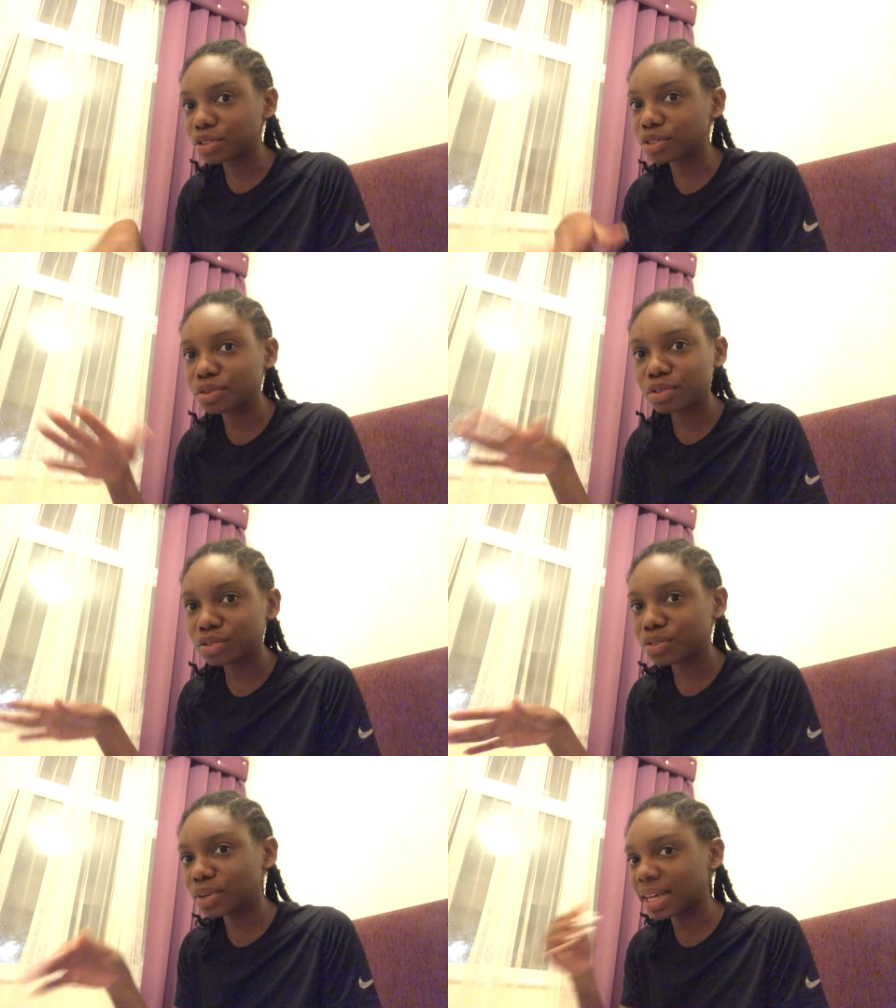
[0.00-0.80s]
You
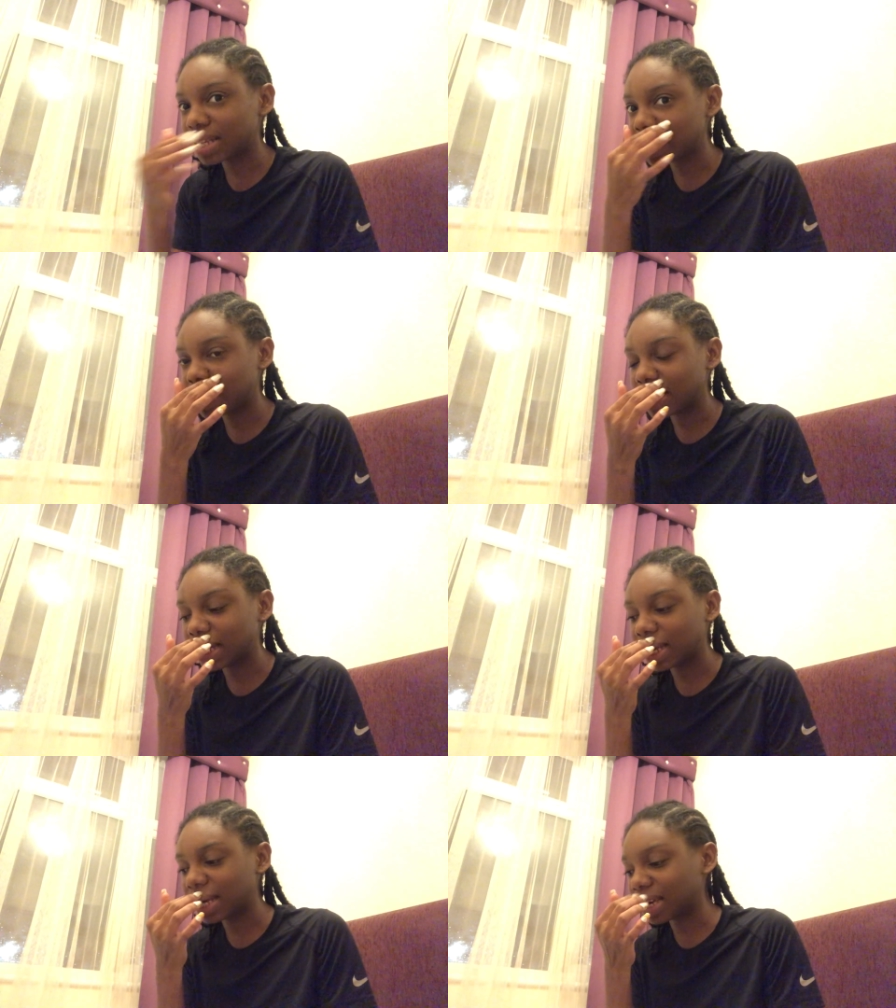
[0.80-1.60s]
couldn't do anything
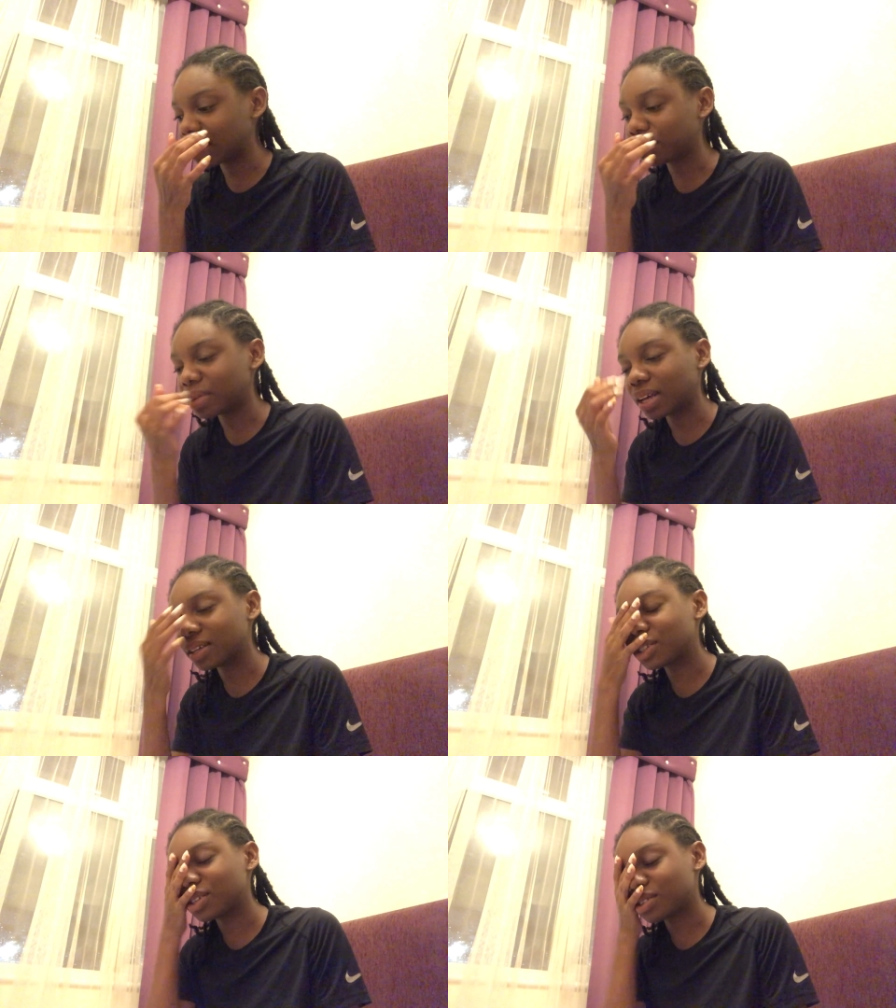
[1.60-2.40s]
again. I'm like,
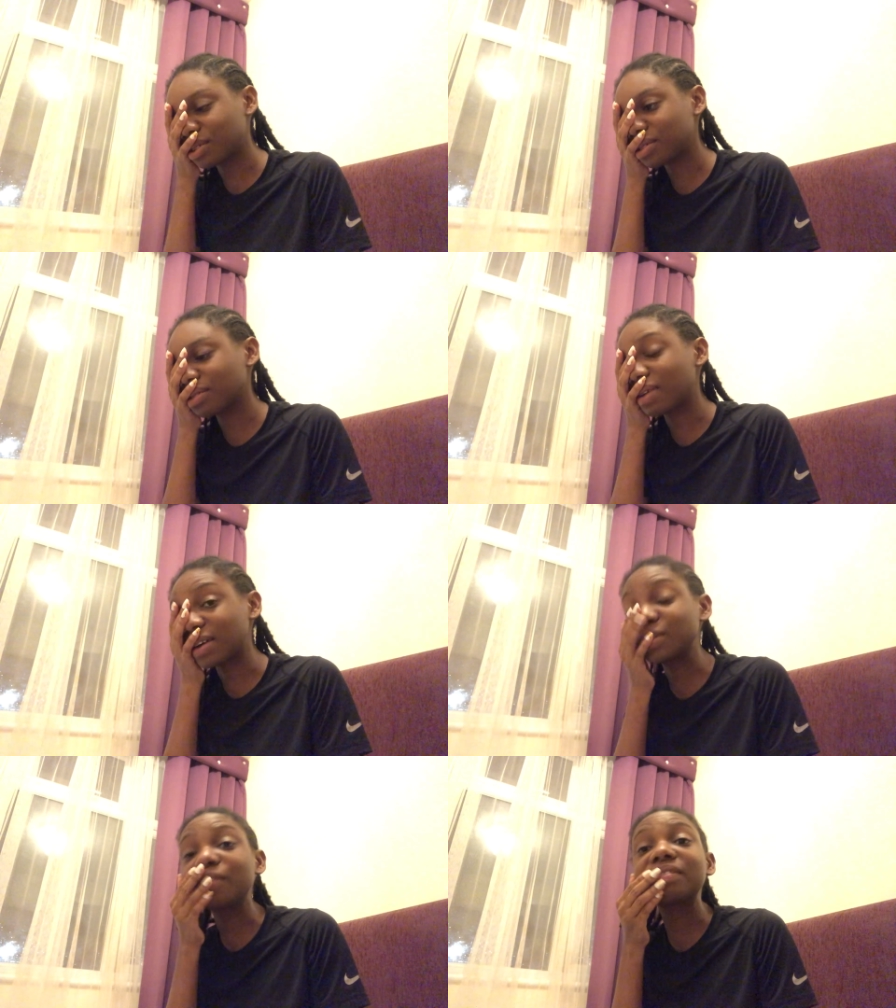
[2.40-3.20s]
Jesus
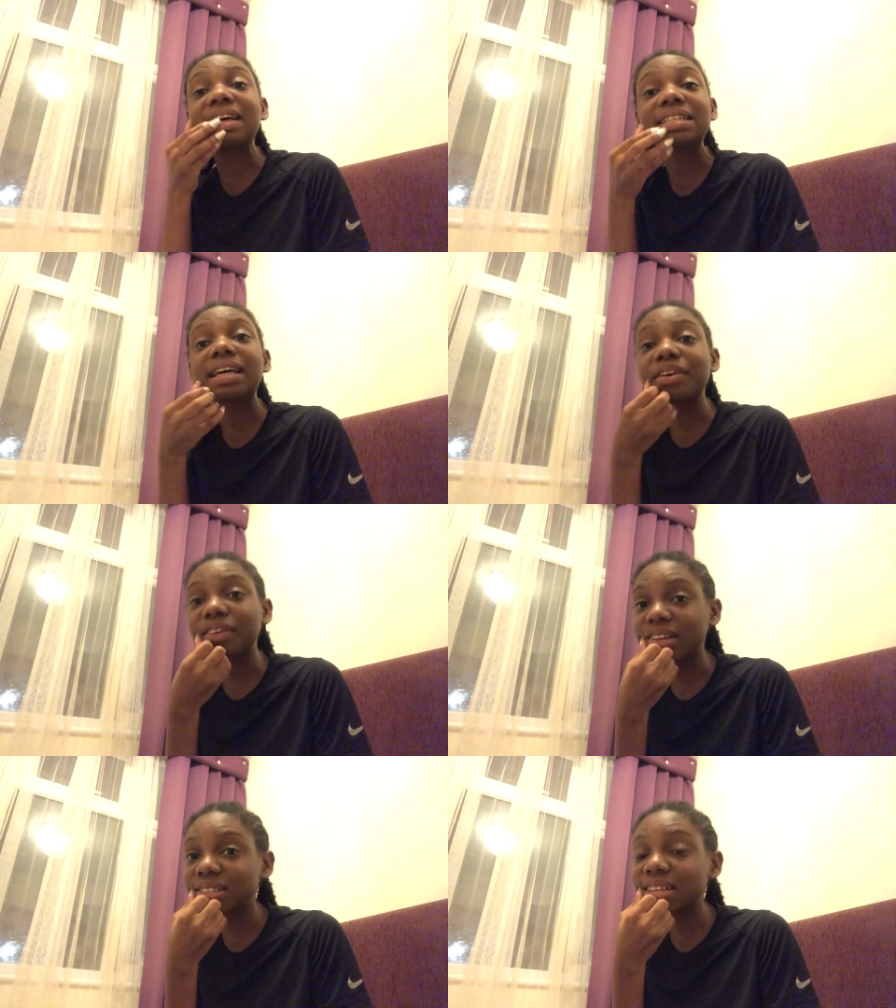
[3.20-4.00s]
Christ of
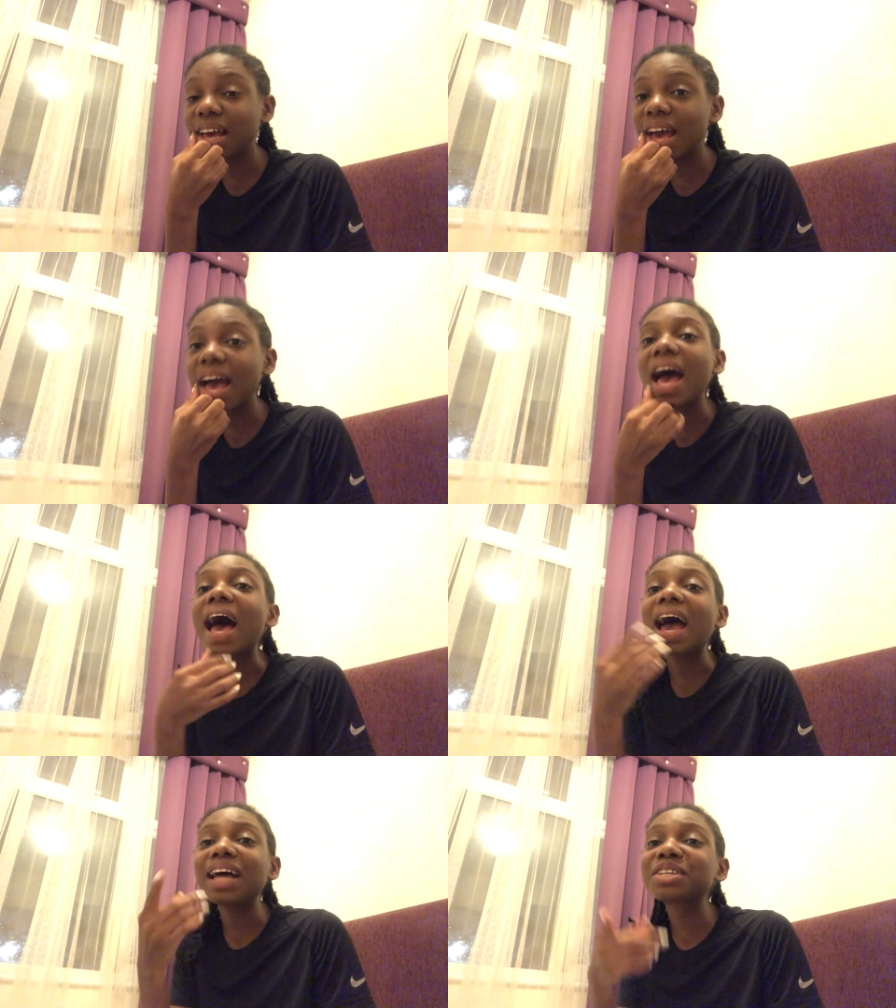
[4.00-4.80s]
Nazareth.
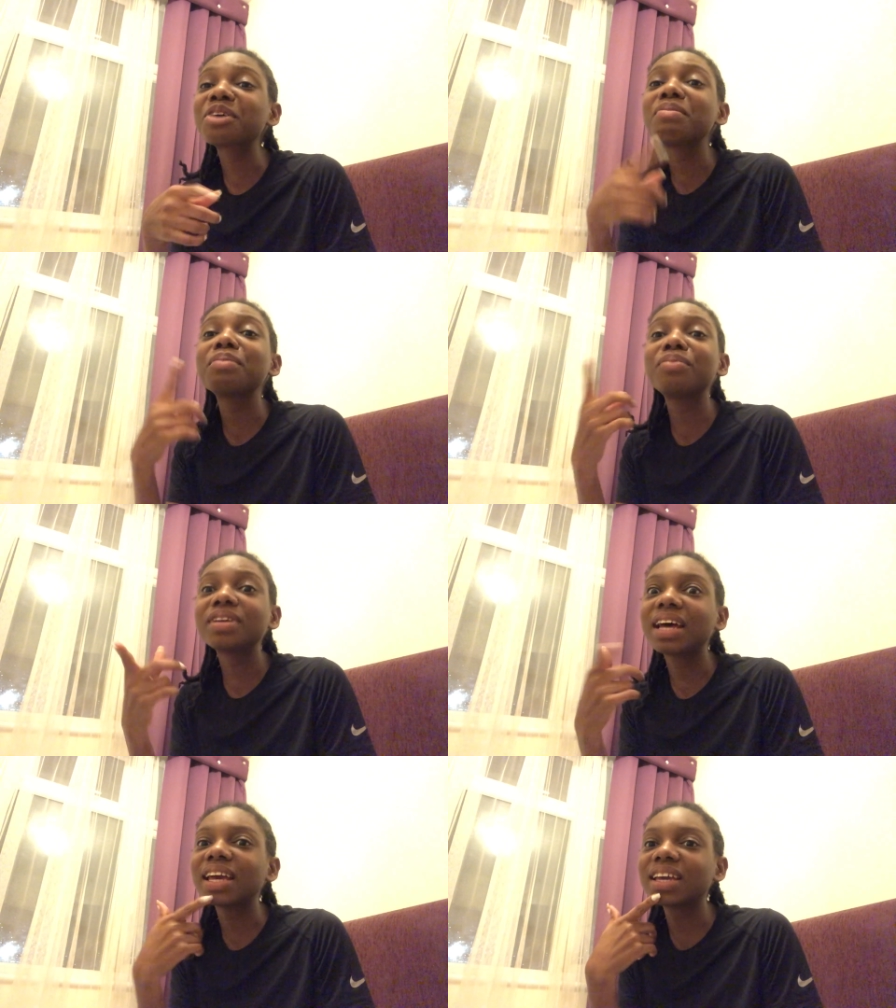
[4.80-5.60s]
I had to call my
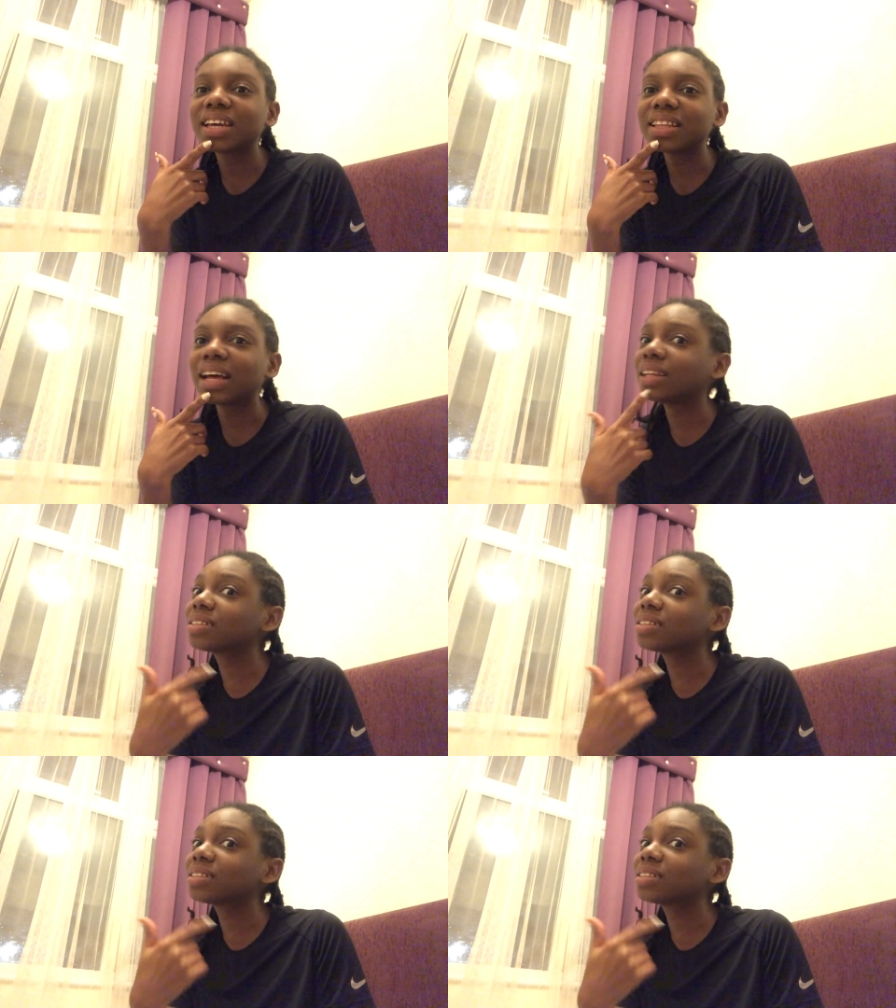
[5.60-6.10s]
brother again that